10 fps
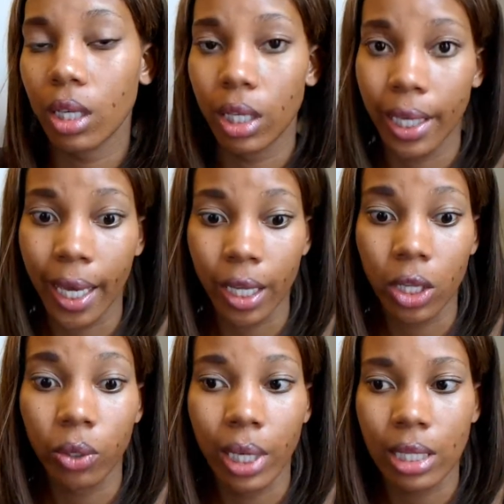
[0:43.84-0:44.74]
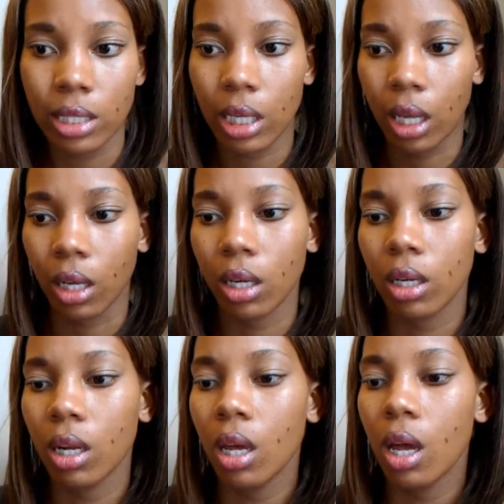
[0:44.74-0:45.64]
get glowing skin,
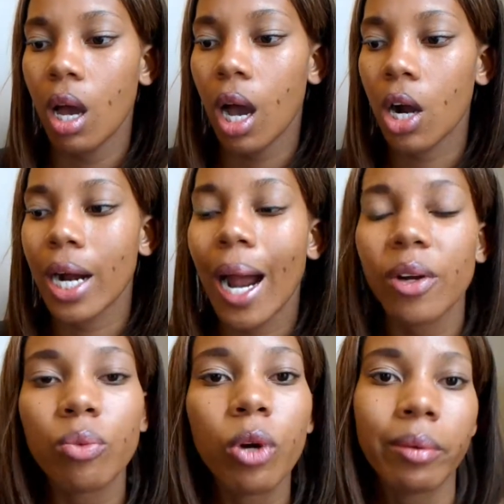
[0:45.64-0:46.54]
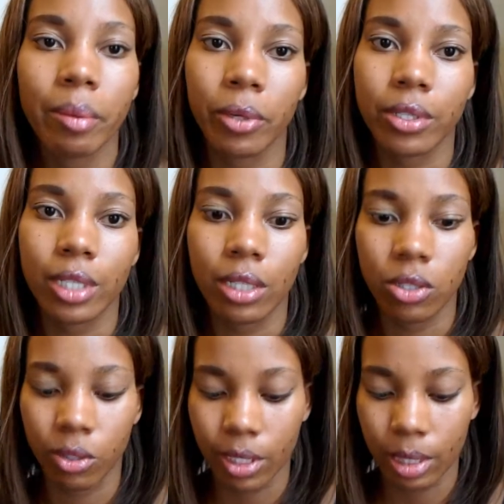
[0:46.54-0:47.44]
or how to warm up your skin,
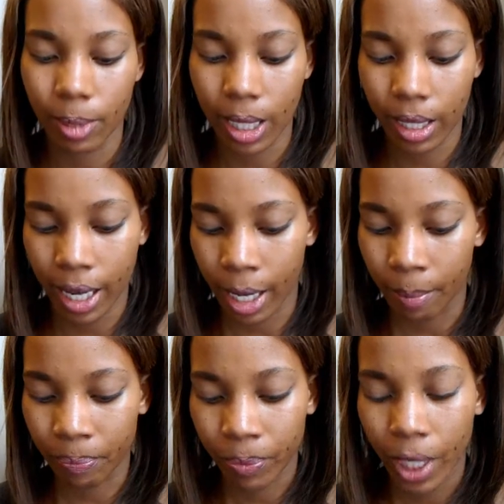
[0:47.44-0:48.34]
so to speak. Now